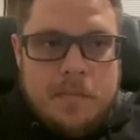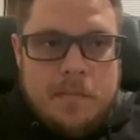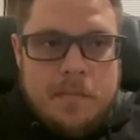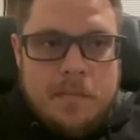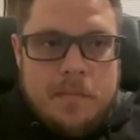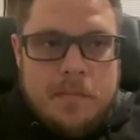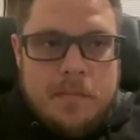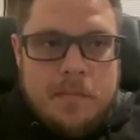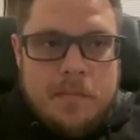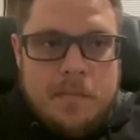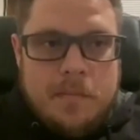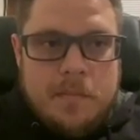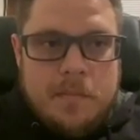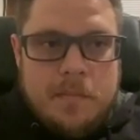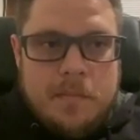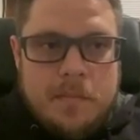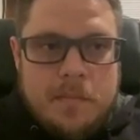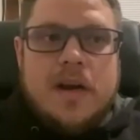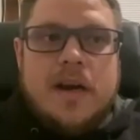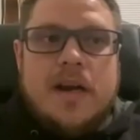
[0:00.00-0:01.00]

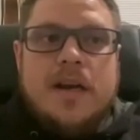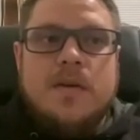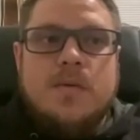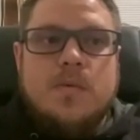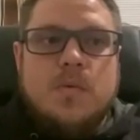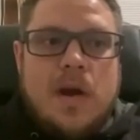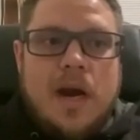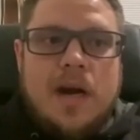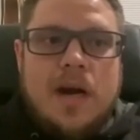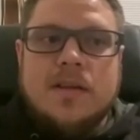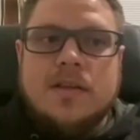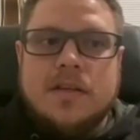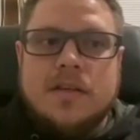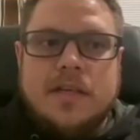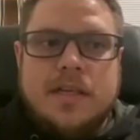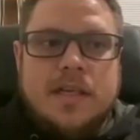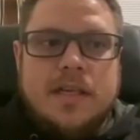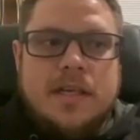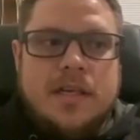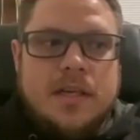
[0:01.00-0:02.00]
Bass very
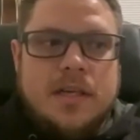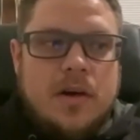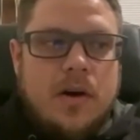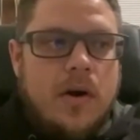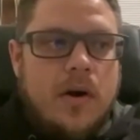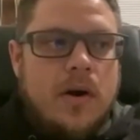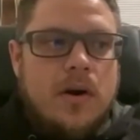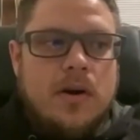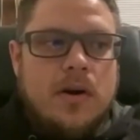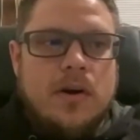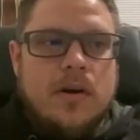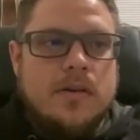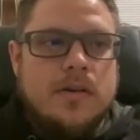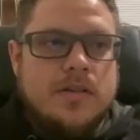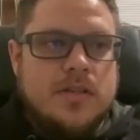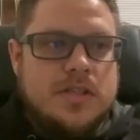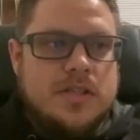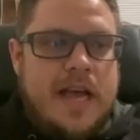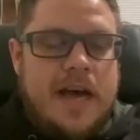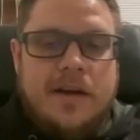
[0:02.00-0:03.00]
rarely are
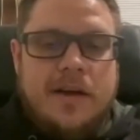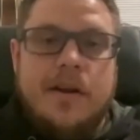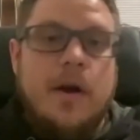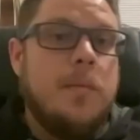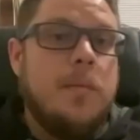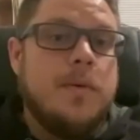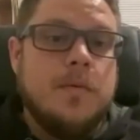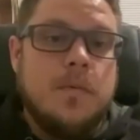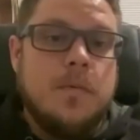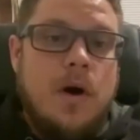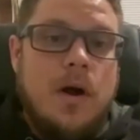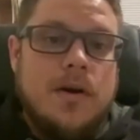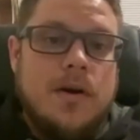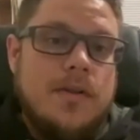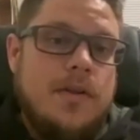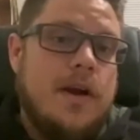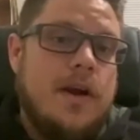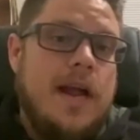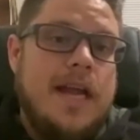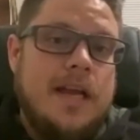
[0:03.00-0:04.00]
just out in open water.
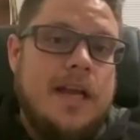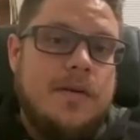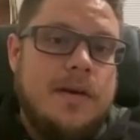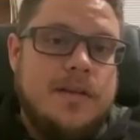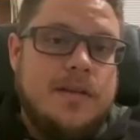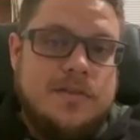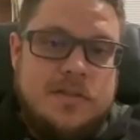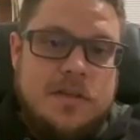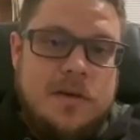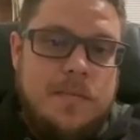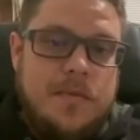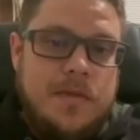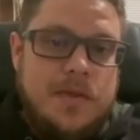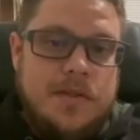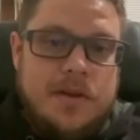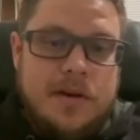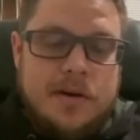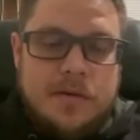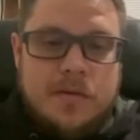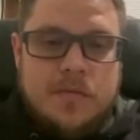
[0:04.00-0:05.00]
They're hanging around something.
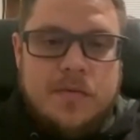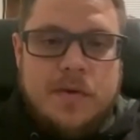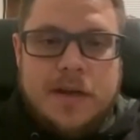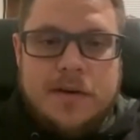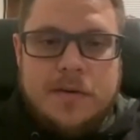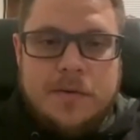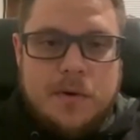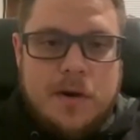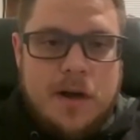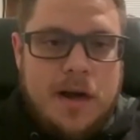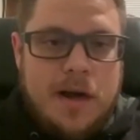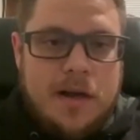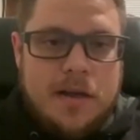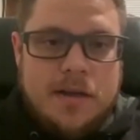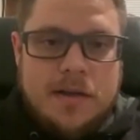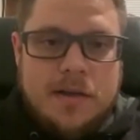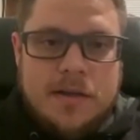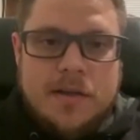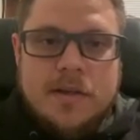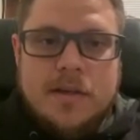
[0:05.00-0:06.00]
They're going to find a rock.
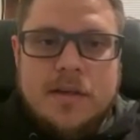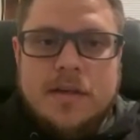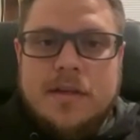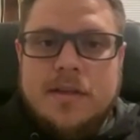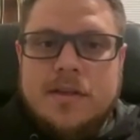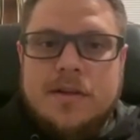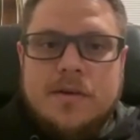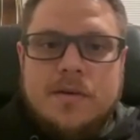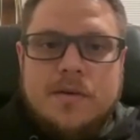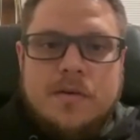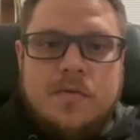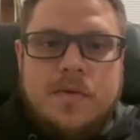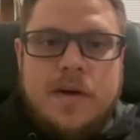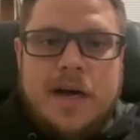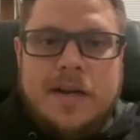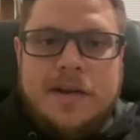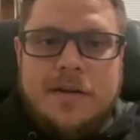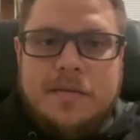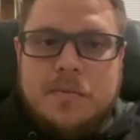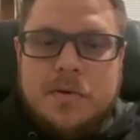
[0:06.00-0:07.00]
They're going to
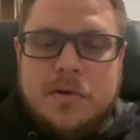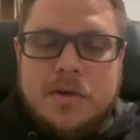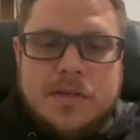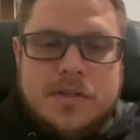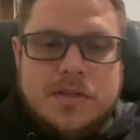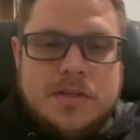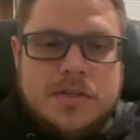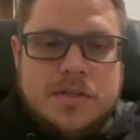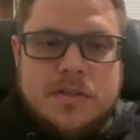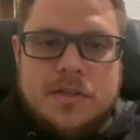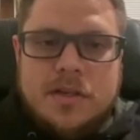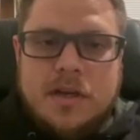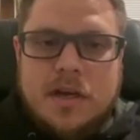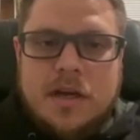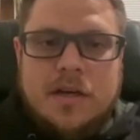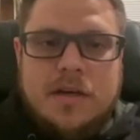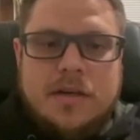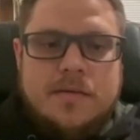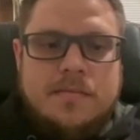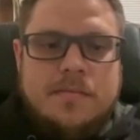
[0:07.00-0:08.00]
find a bush,
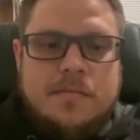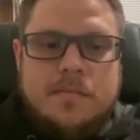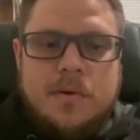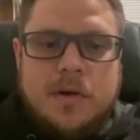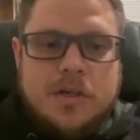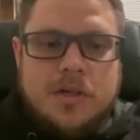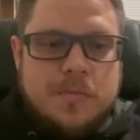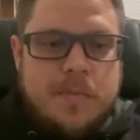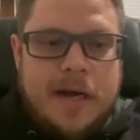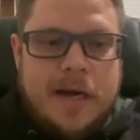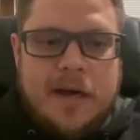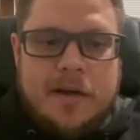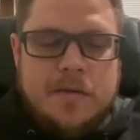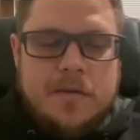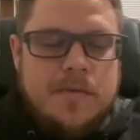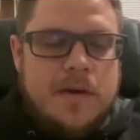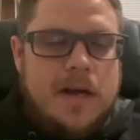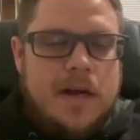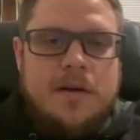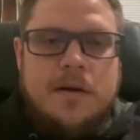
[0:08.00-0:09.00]
brush pile.
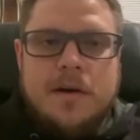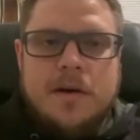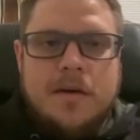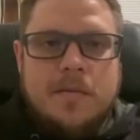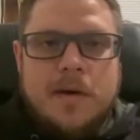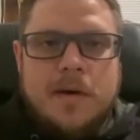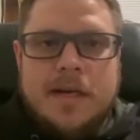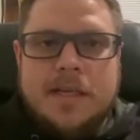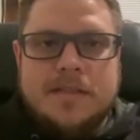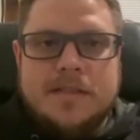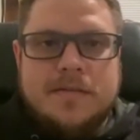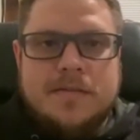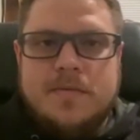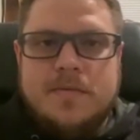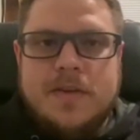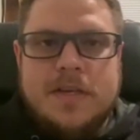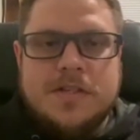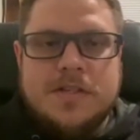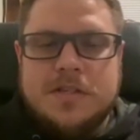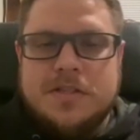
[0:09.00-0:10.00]
I know everybody
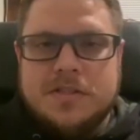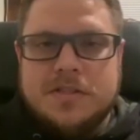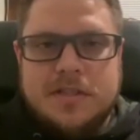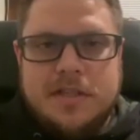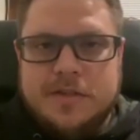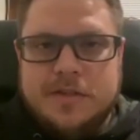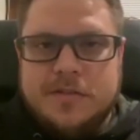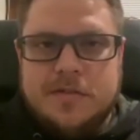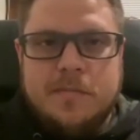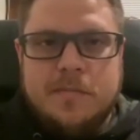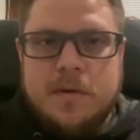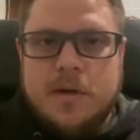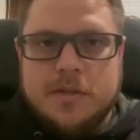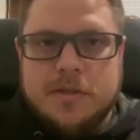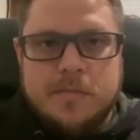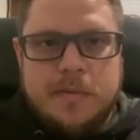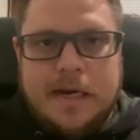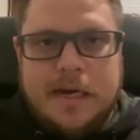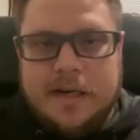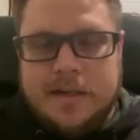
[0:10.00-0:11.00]
fishes here's of
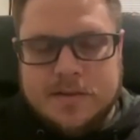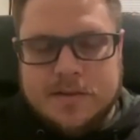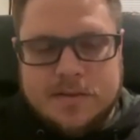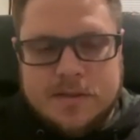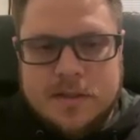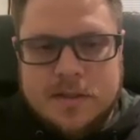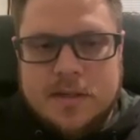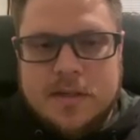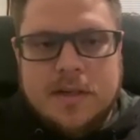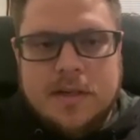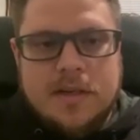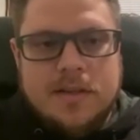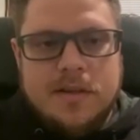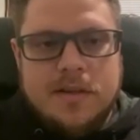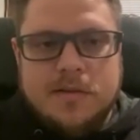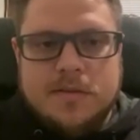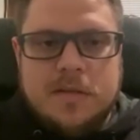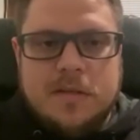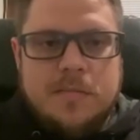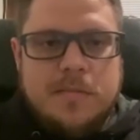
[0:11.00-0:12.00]
brush piles.
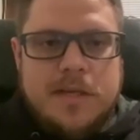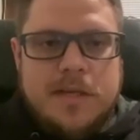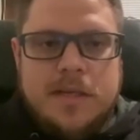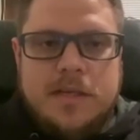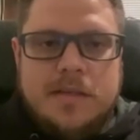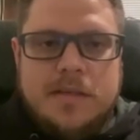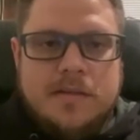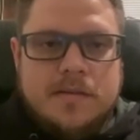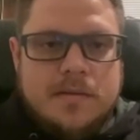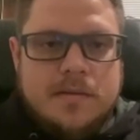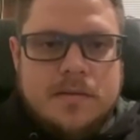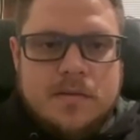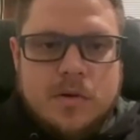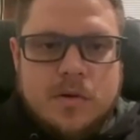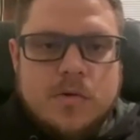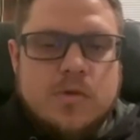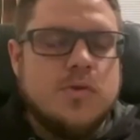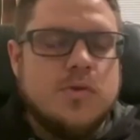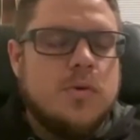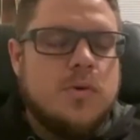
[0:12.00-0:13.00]
Those can be
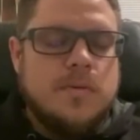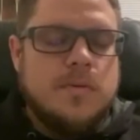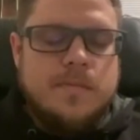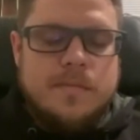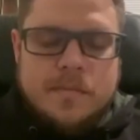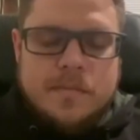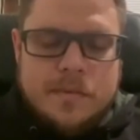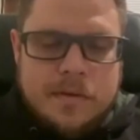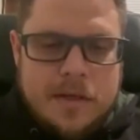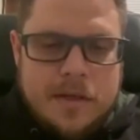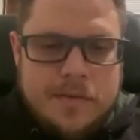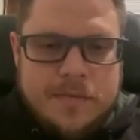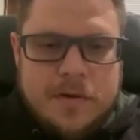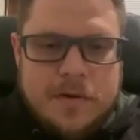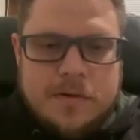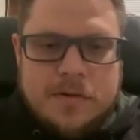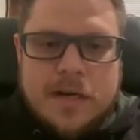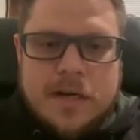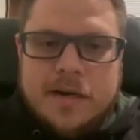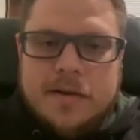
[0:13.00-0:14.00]
crucial if
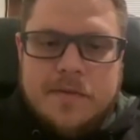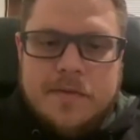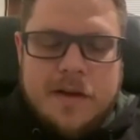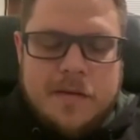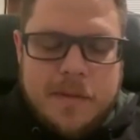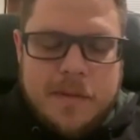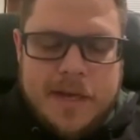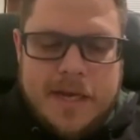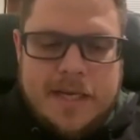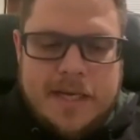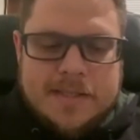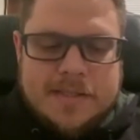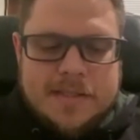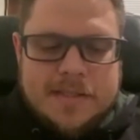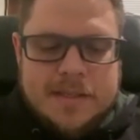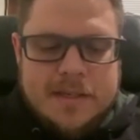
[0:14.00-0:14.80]
you're trying to find bass.